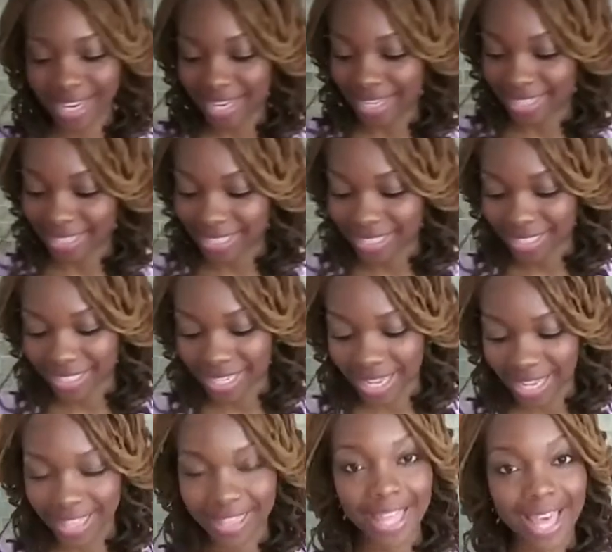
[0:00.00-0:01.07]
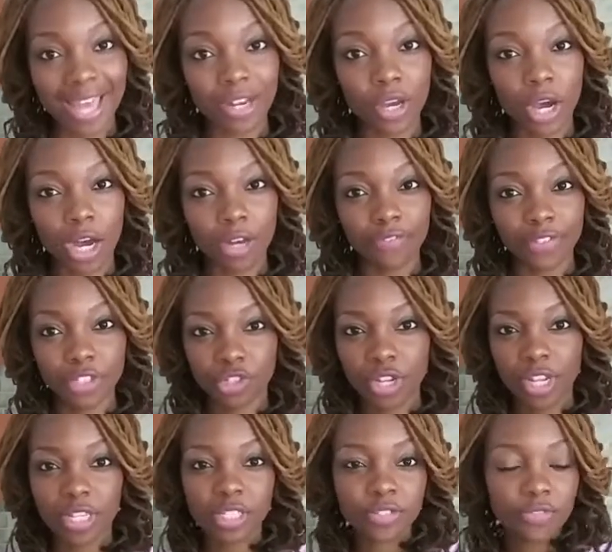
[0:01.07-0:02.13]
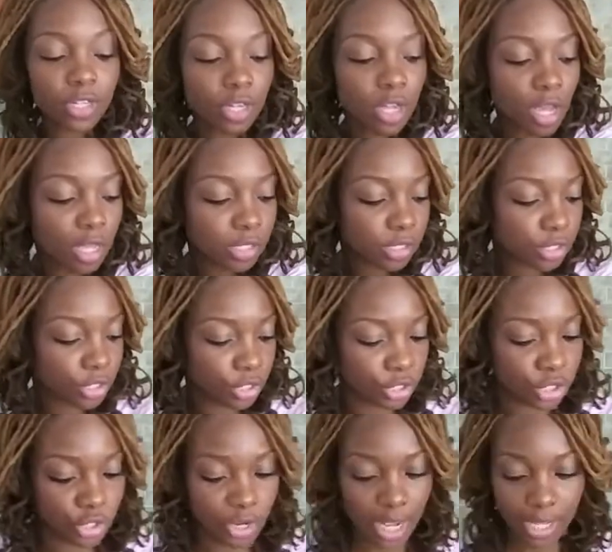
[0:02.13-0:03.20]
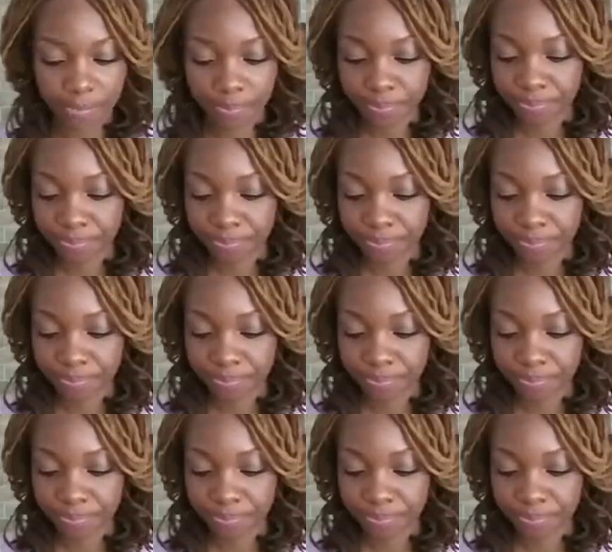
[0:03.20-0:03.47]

is to take that off and transfer it onto your tray.